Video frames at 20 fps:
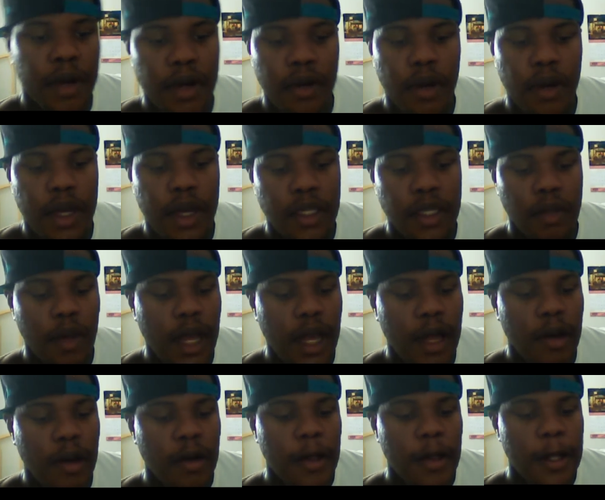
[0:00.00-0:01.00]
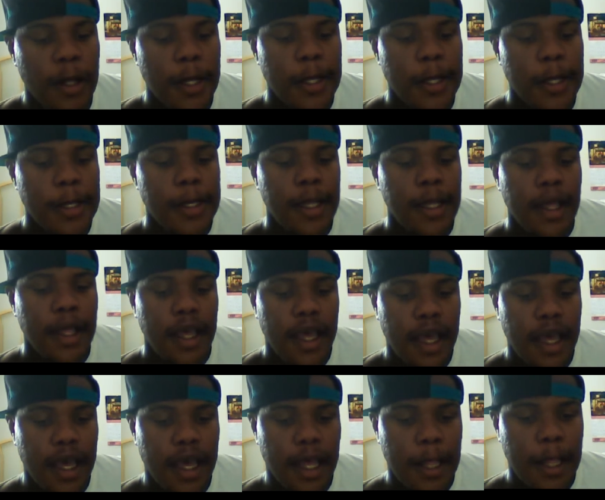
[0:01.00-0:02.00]
as well,
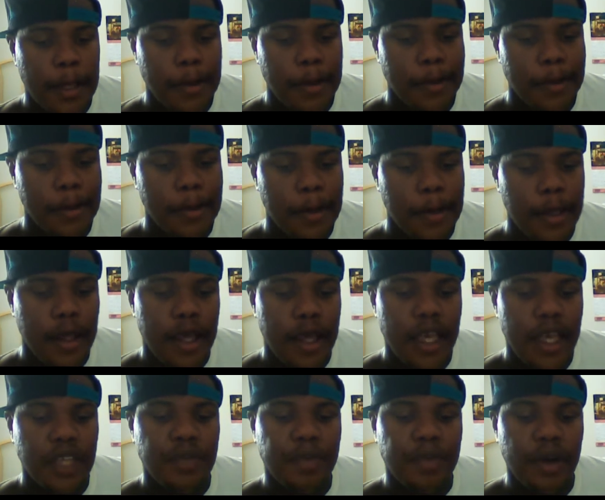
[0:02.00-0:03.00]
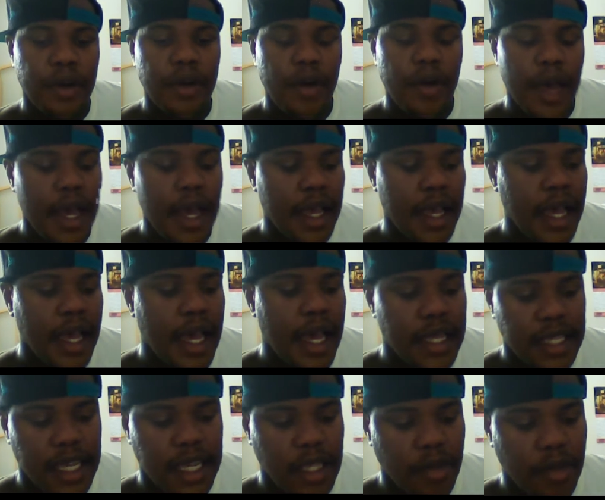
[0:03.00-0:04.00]
and his Brindle had
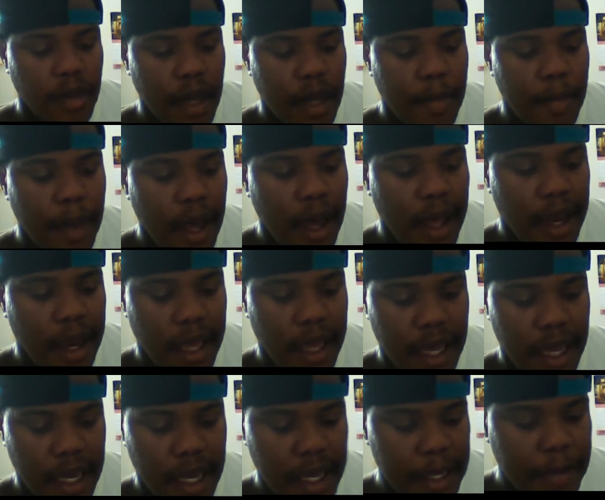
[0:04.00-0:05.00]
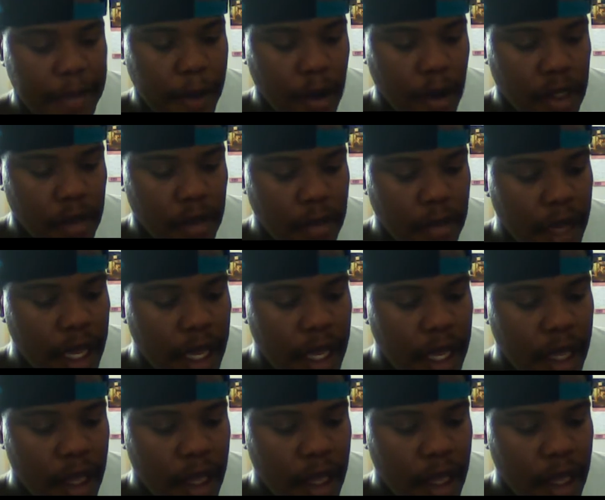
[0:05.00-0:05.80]
contacted me about it, and he spoke to me